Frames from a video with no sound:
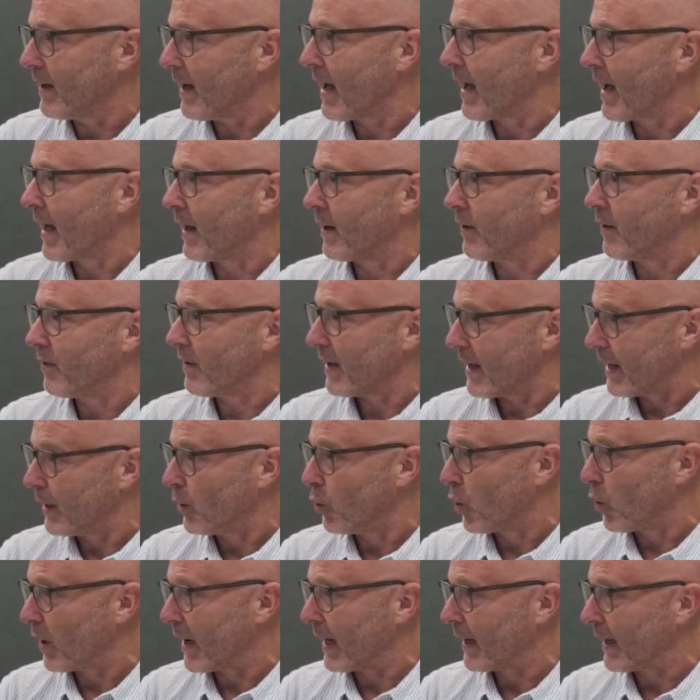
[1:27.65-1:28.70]
and
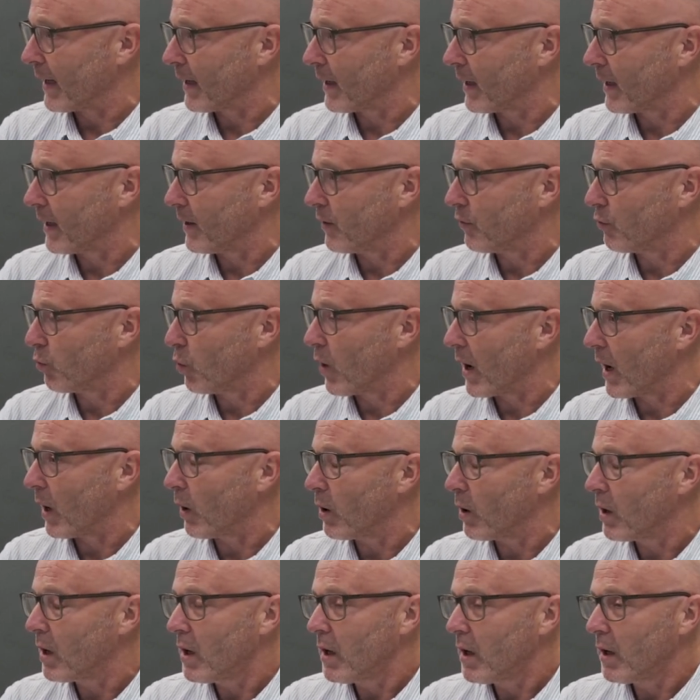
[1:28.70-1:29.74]
inorganically as
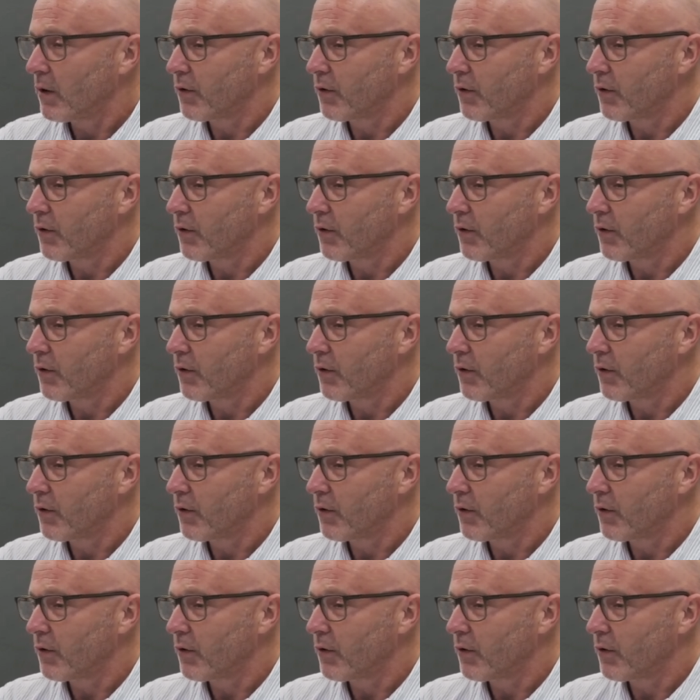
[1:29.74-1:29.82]
well.